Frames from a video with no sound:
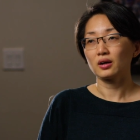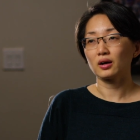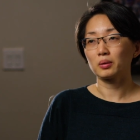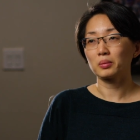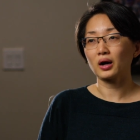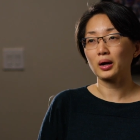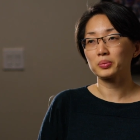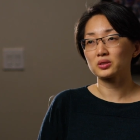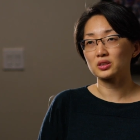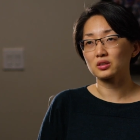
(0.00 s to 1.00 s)
Um, I
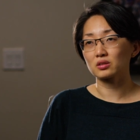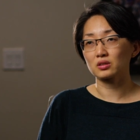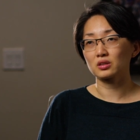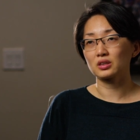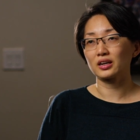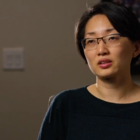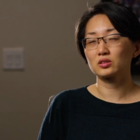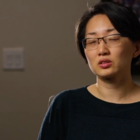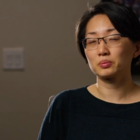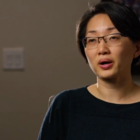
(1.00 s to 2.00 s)
particularly like
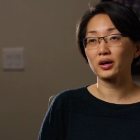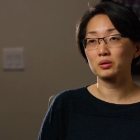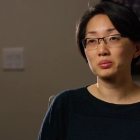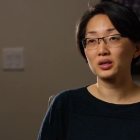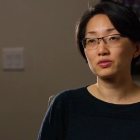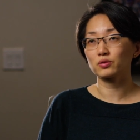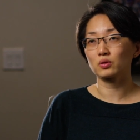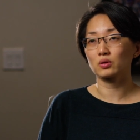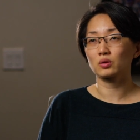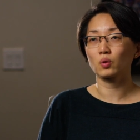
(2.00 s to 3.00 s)
topiramate
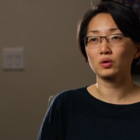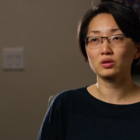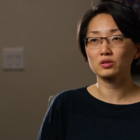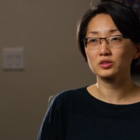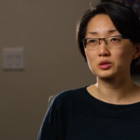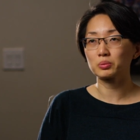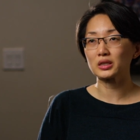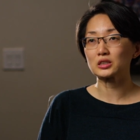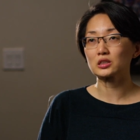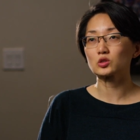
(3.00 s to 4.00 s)
for cortical
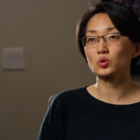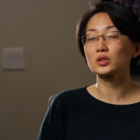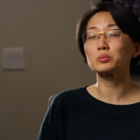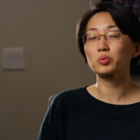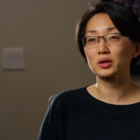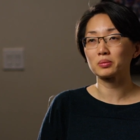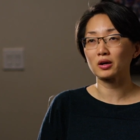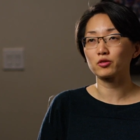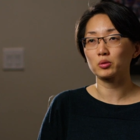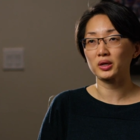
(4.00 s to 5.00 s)
dysplasias or any brain
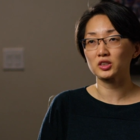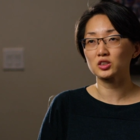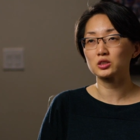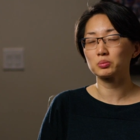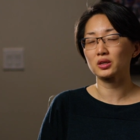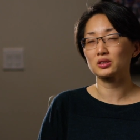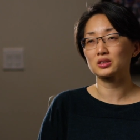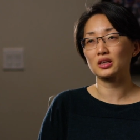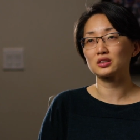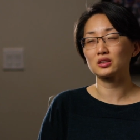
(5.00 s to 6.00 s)
malformations because
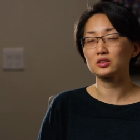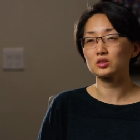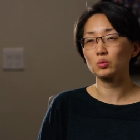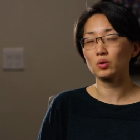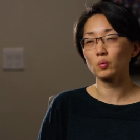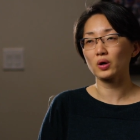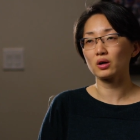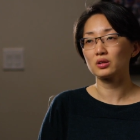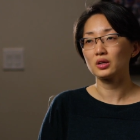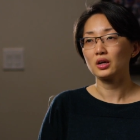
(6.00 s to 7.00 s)
that tends to work
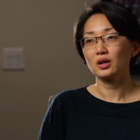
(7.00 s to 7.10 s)
well.